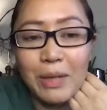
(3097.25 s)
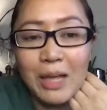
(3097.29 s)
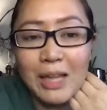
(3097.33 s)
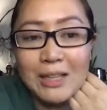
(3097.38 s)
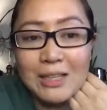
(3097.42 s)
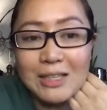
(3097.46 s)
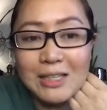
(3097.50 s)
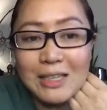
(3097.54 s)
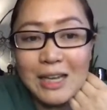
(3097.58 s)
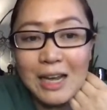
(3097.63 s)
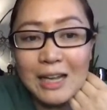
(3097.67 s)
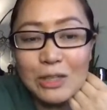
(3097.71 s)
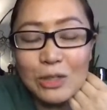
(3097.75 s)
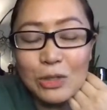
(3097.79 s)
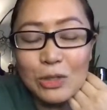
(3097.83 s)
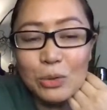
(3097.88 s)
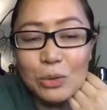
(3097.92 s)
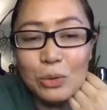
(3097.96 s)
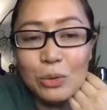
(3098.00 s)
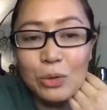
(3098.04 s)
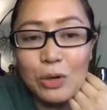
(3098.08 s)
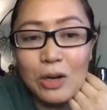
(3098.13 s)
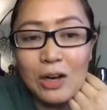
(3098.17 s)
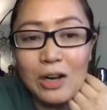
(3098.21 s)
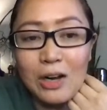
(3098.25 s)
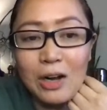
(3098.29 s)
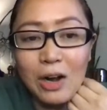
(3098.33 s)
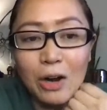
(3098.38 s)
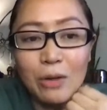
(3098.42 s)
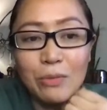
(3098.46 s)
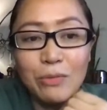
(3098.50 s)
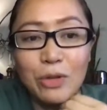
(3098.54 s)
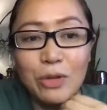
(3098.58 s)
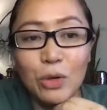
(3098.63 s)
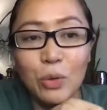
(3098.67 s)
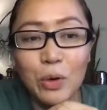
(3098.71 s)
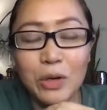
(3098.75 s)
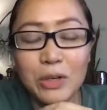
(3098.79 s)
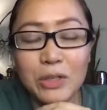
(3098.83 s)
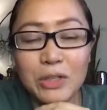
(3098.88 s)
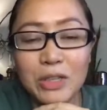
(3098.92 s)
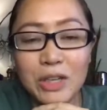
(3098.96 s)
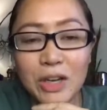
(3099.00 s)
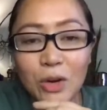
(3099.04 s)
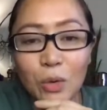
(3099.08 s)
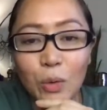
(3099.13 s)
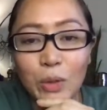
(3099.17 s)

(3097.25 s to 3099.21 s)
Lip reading: insights to our viewers here?